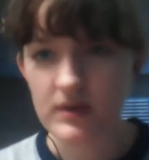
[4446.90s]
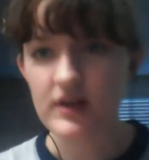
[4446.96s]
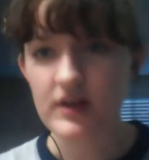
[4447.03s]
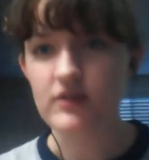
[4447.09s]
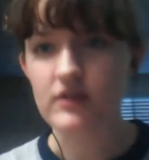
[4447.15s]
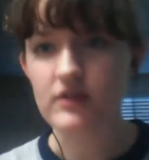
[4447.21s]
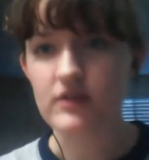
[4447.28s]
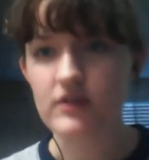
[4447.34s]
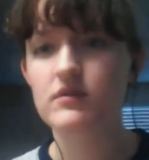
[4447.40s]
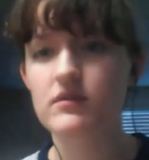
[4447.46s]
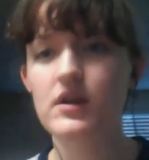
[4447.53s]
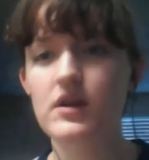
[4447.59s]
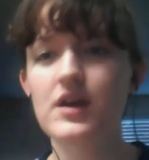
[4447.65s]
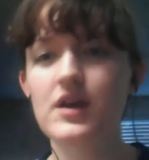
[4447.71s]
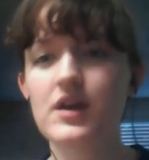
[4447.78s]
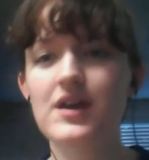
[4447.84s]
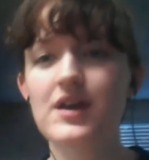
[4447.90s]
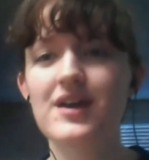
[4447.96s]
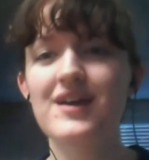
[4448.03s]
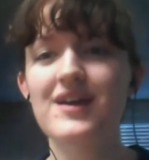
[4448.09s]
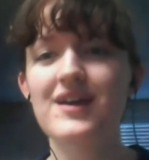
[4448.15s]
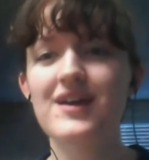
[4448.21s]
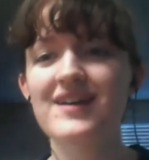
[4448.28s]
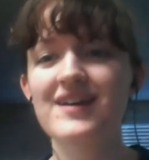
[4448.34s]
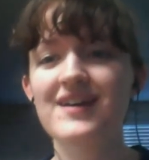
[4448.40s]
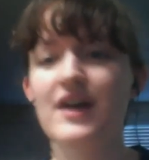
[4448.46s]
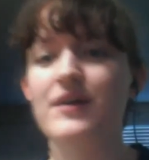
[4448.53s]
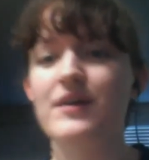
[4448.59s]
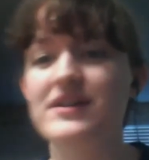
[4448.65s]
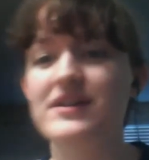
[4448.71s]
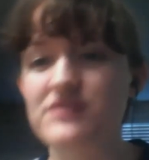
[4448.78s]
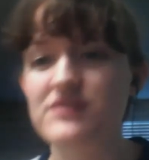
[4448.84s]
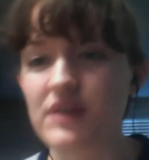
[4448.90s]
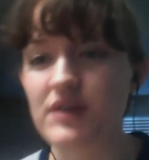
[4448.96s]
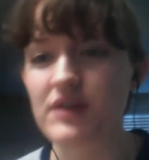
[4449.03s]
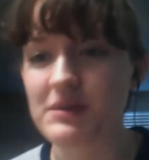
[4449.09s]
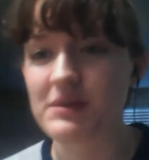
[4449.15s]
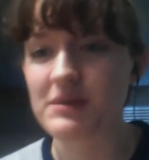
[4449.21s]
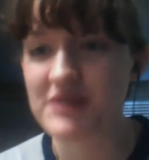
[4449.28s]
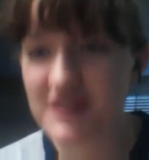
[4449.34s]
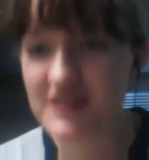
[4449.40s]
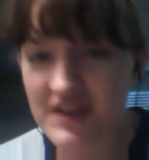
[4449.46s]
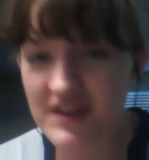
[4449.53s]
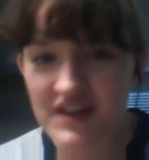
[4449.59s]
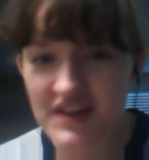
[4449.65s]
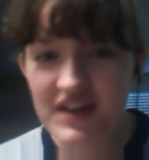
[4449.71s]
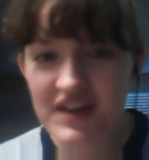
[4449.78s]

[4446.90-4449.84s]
what did I do? Oh, right, scroll up.